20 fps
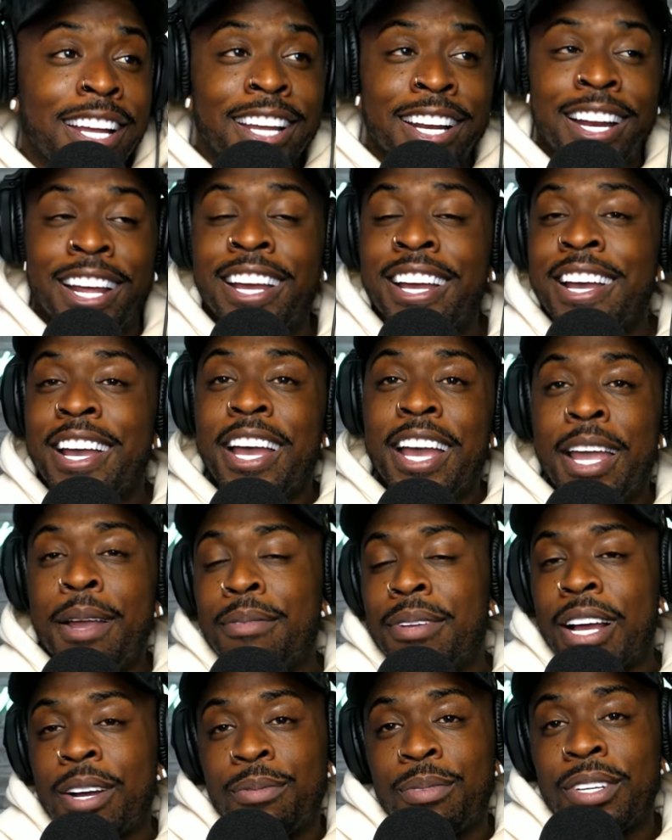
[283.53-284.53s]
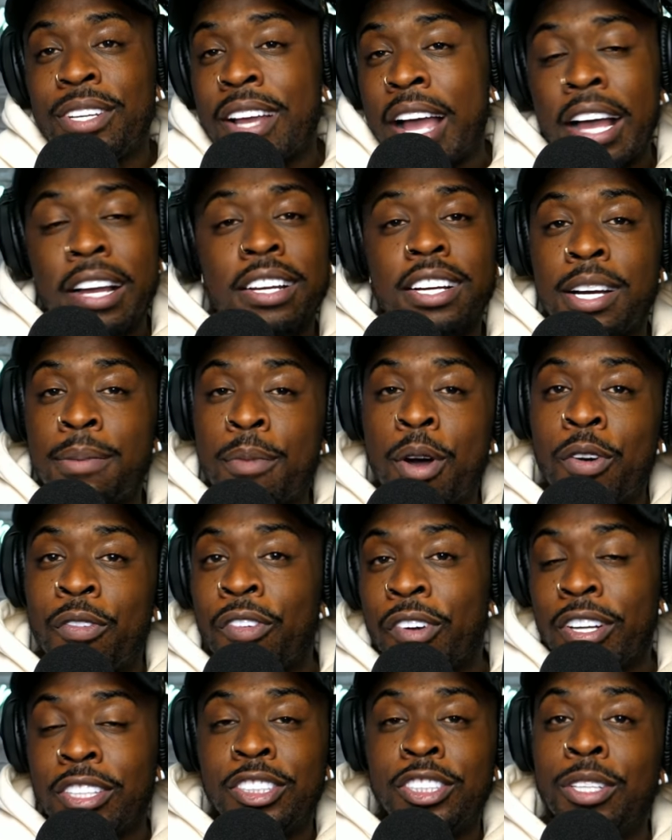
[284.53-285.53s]
kicking it. He was like, well, y'all can come
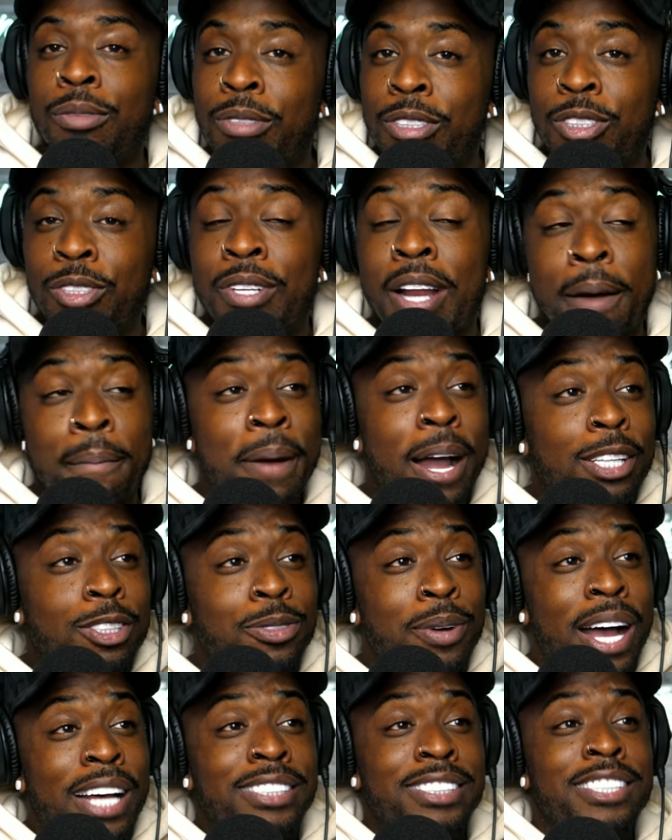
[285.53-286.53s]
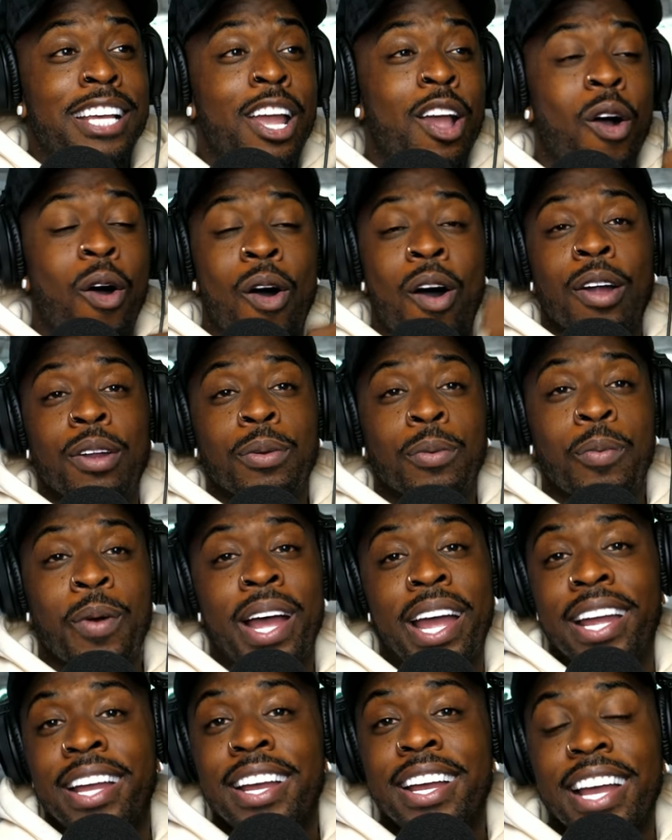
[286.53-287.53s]
over and chill with you. Now, mind you, I stay all the
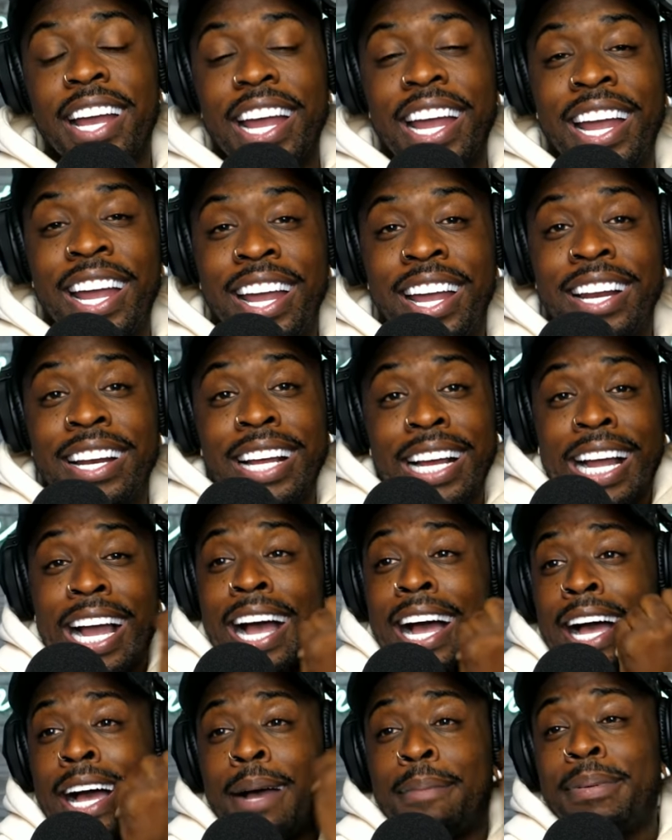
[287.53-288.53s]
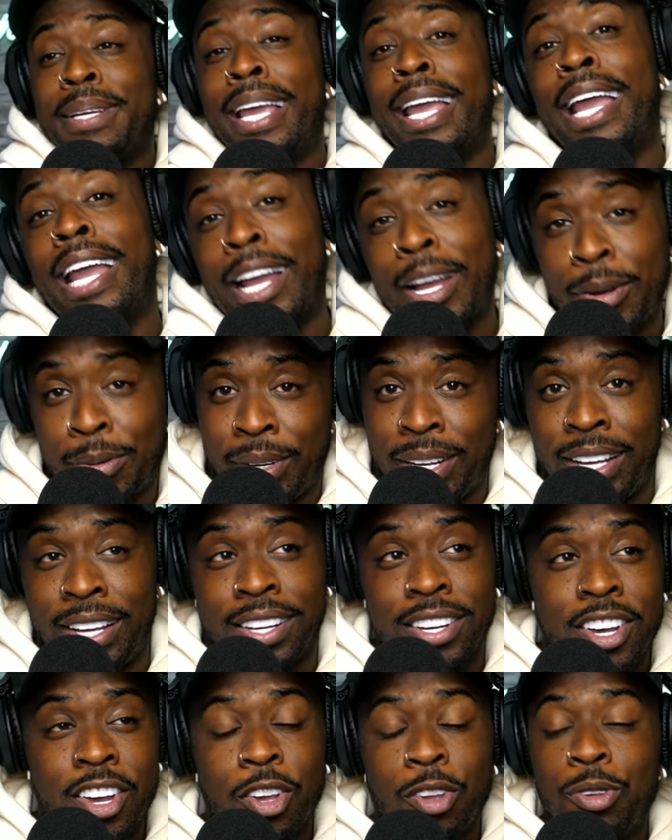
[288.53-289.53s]
way in Cobb
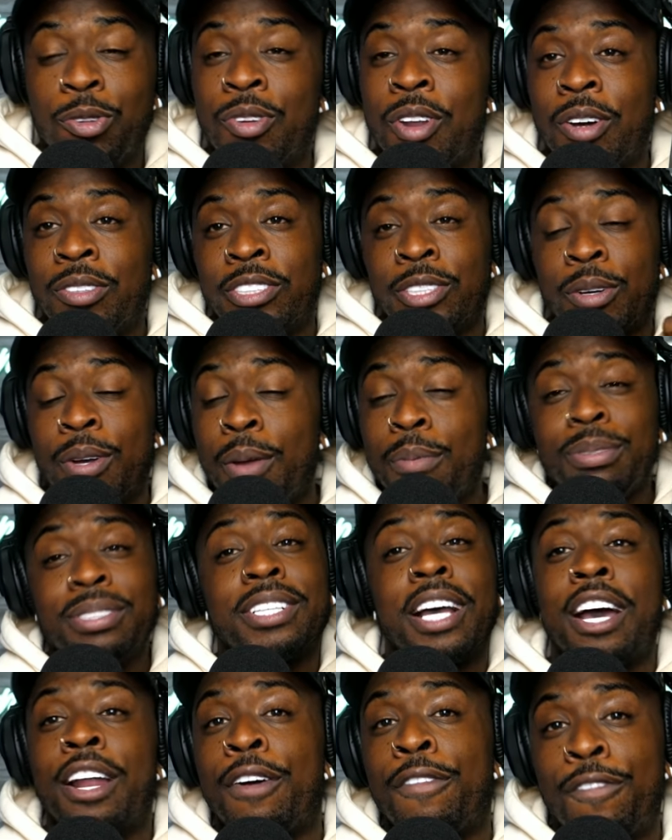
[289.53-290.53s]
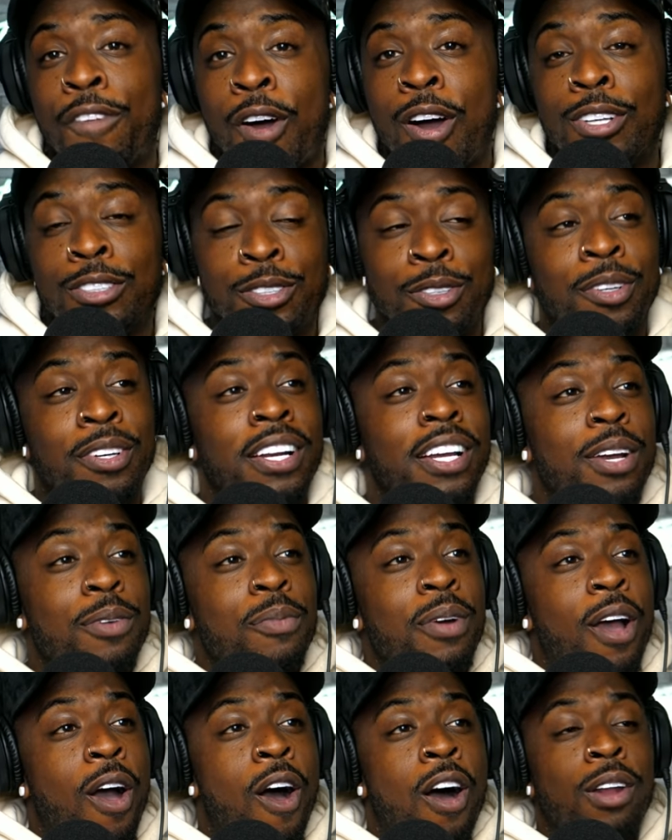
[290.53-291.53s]
County, you know, so it was kind of far. So the
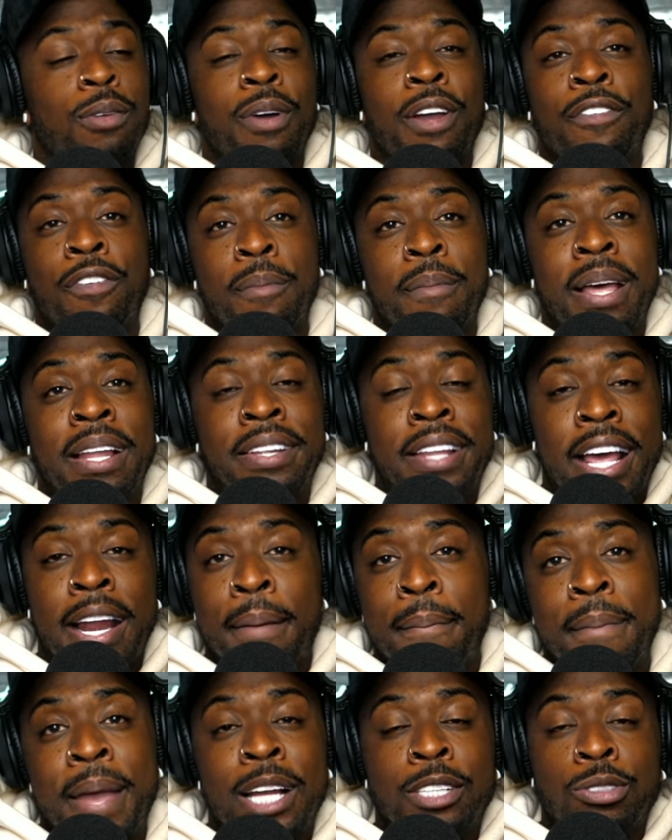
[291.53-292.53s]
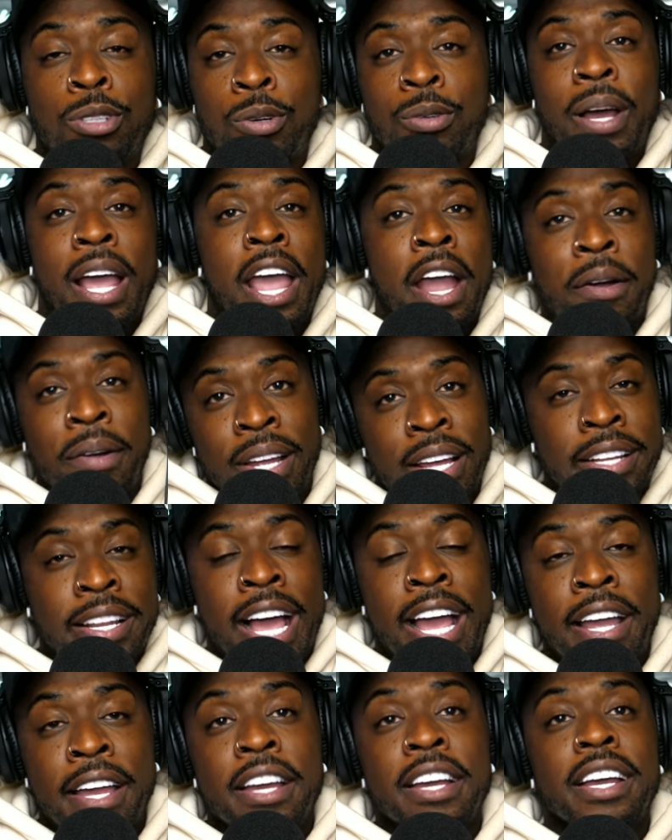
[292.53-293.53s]
nigga went all the way from Atlanta metro
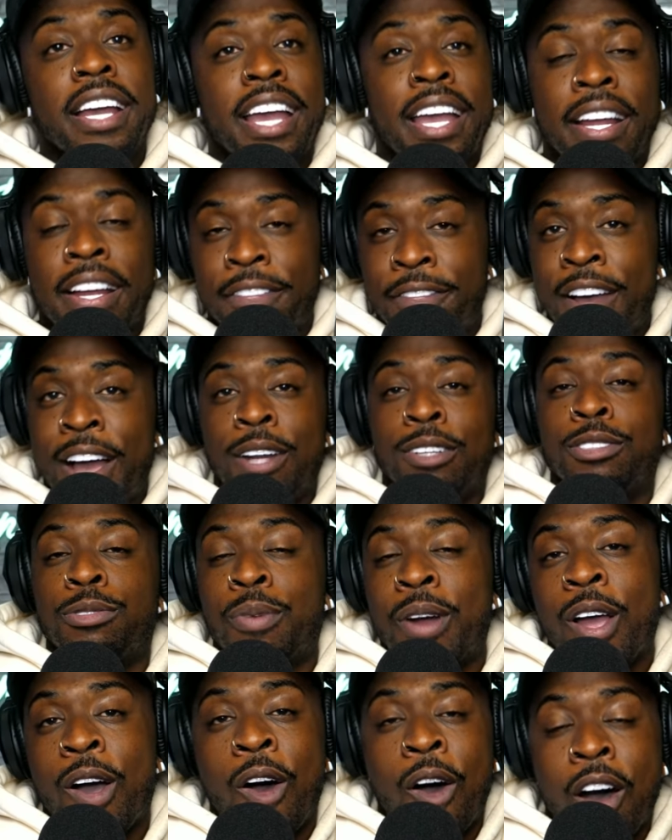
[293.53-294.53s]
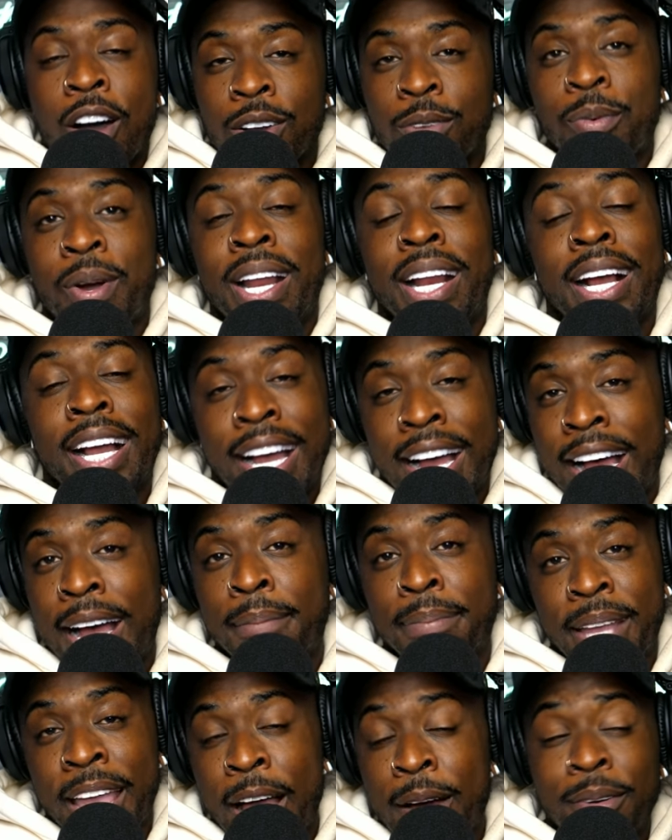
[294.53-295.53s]
area, like, and found his way all the way to
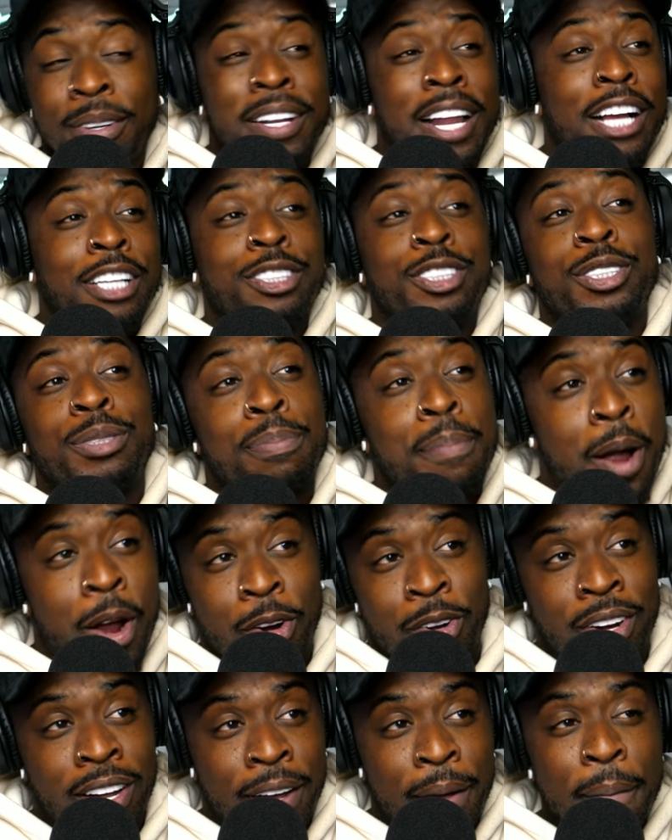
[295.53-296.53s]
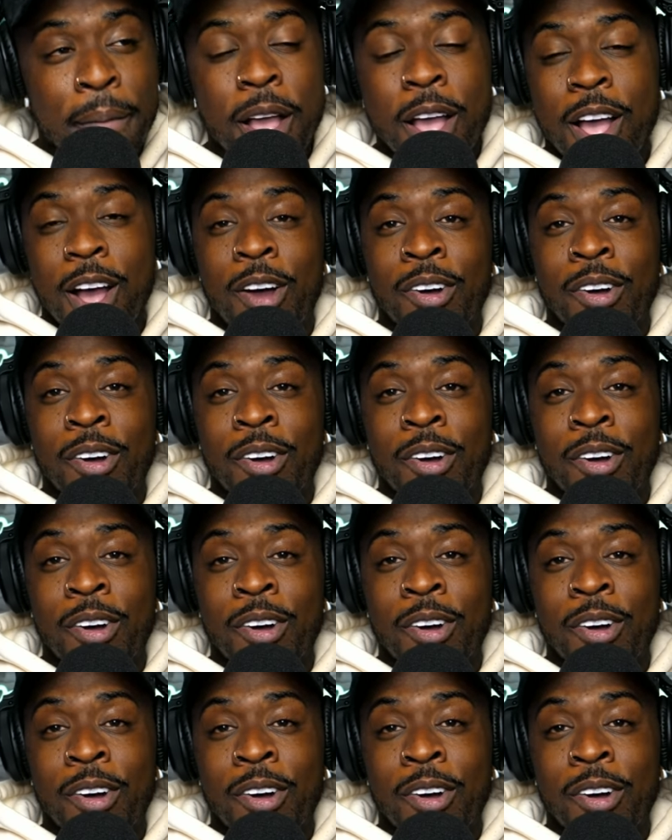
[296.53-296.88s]
Cobb County, like Smyrna.